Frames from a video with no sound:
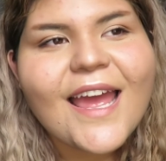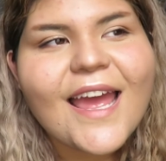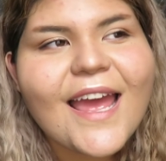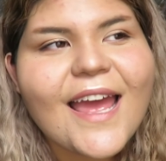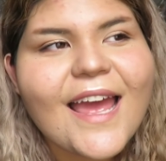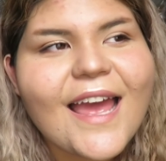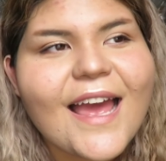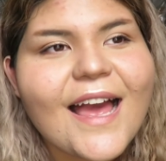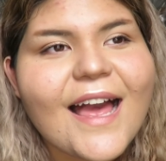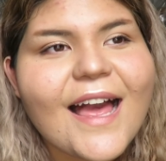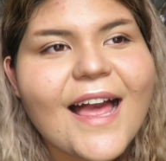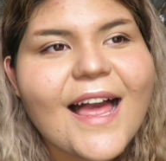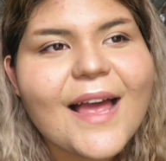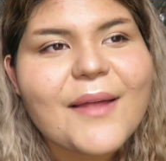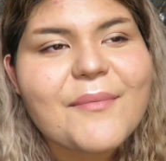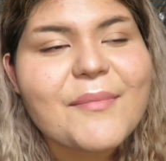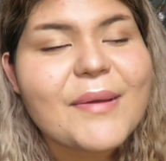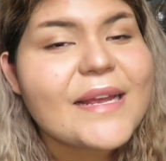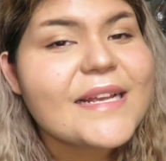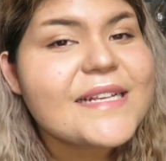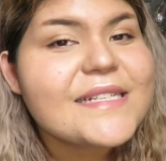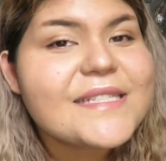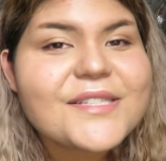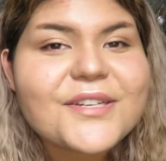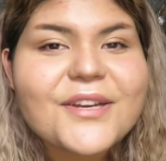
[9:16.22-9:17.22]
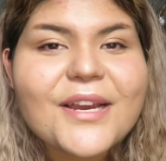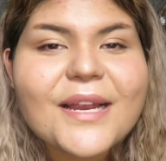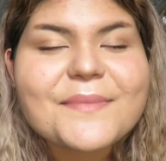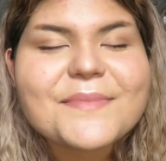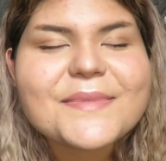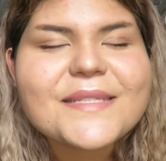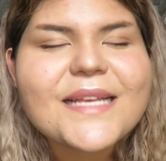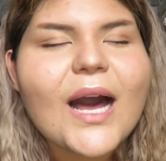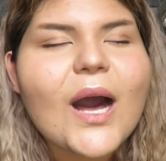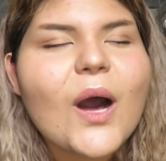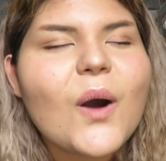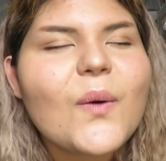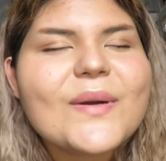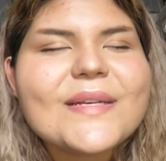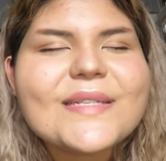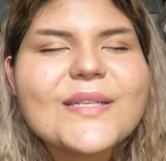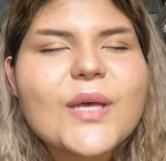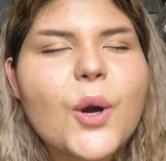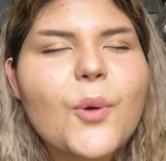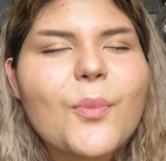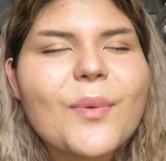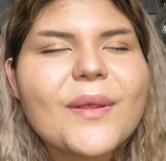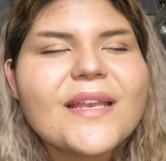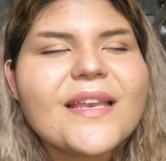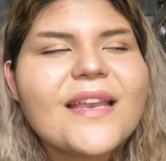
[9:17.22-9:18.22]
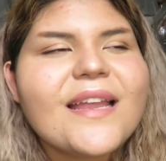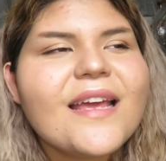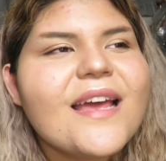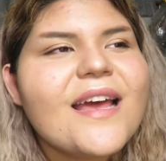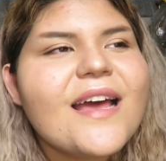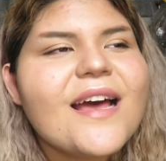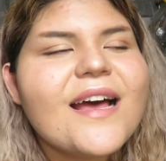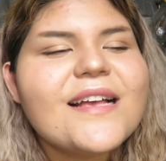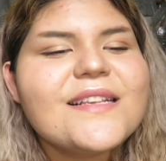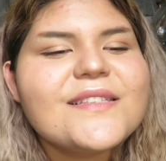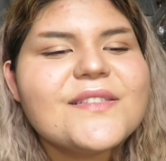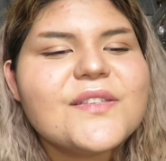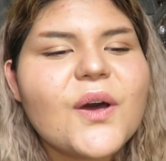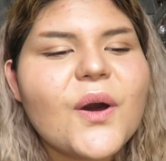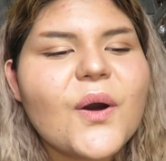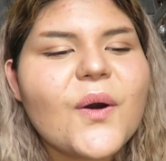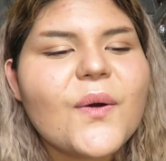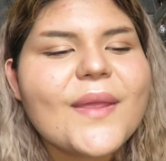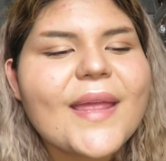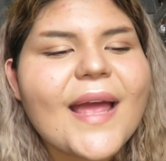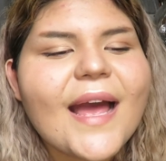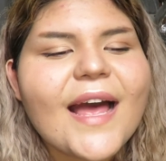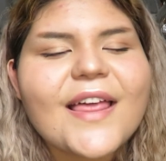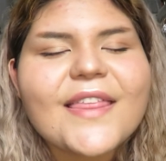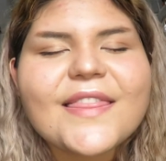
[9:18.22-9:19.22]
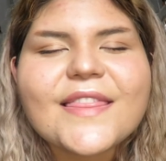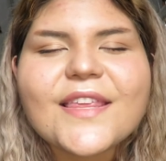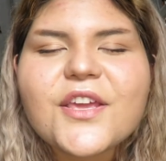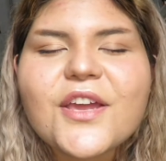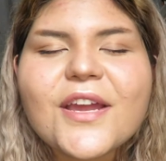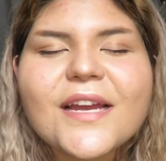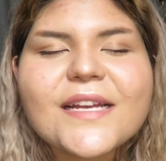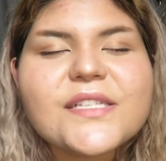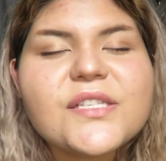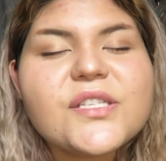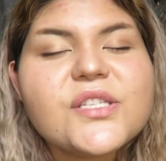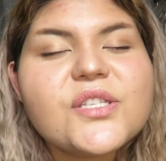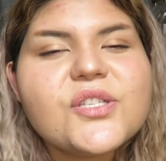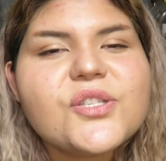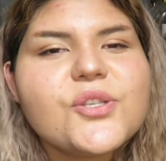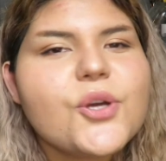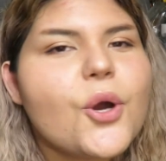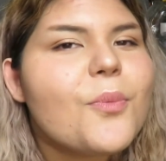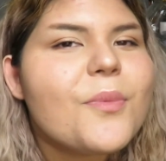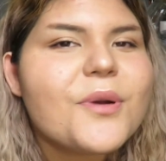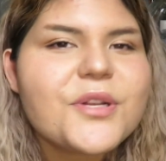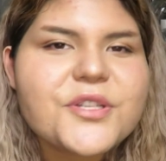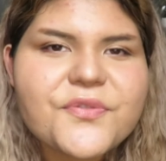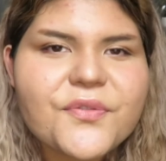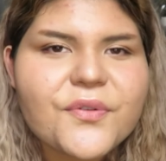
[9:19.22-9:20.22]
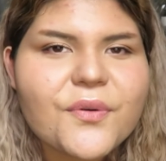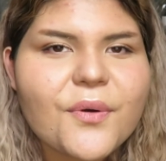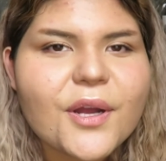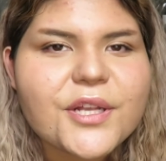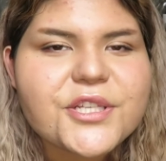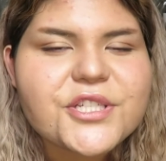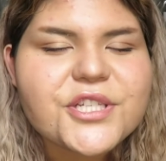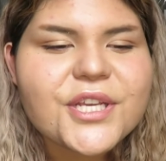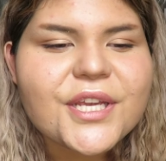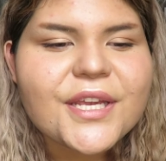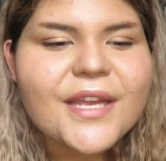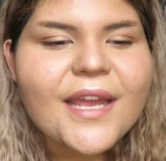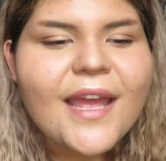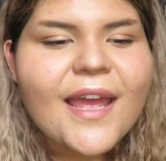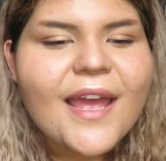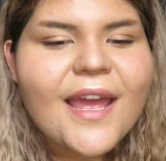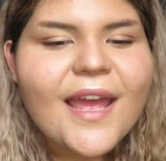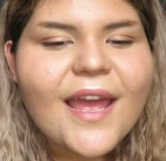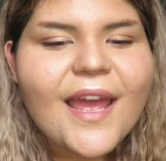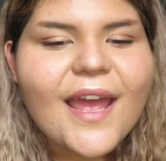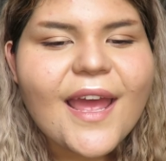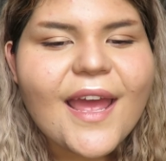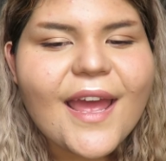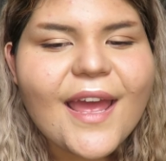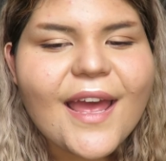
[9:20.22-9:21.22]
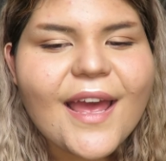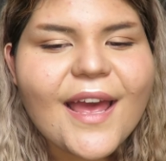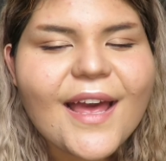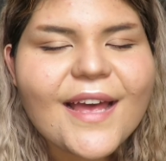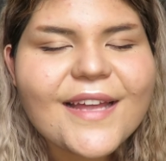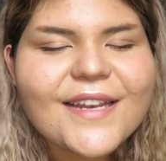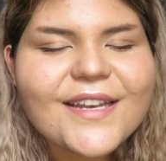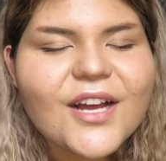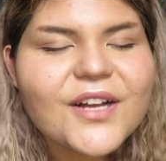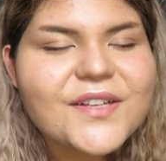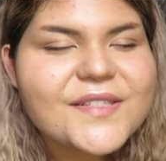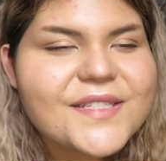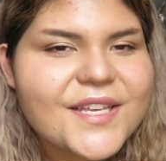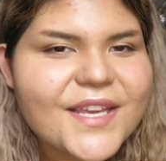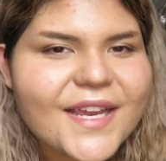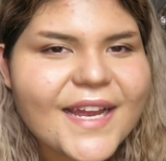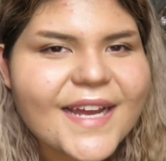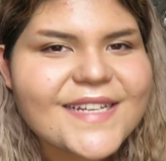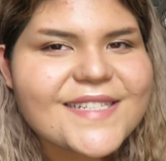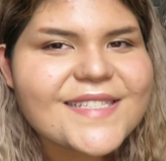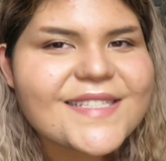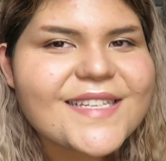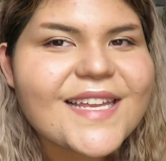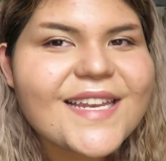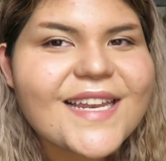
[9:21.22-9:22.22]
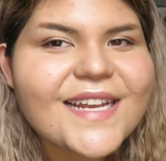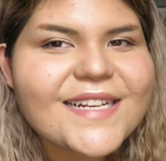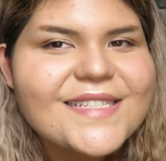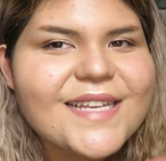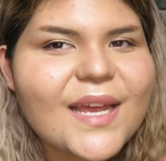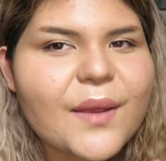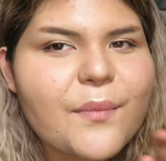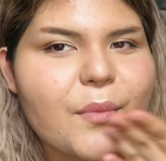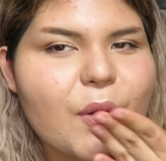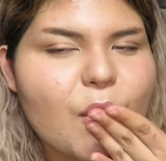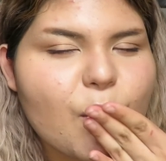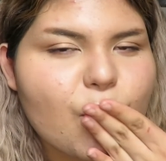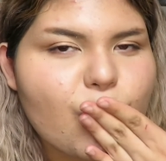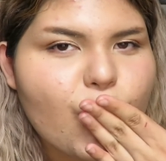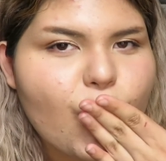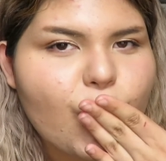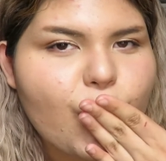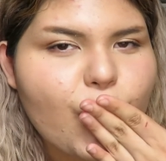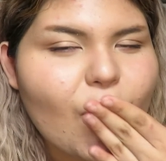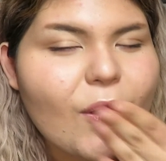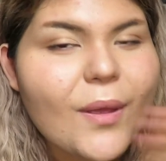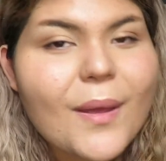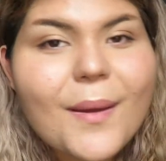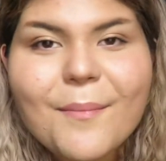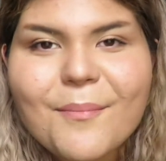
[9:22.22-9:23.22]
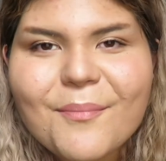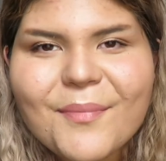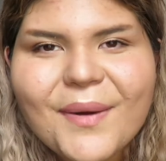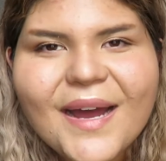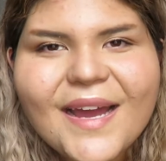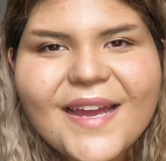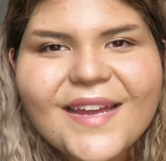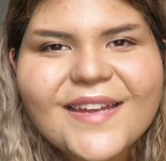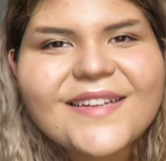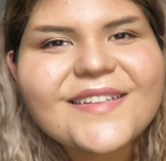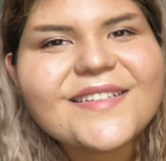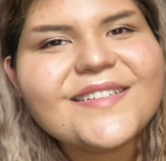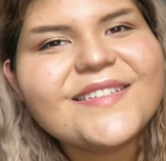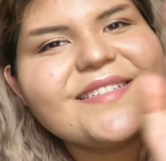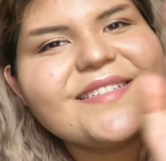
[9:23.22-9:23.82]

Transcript: and my Instagram is always open. So yeah, thank you guys so much for watching, and I'll see you guys next time. Bye!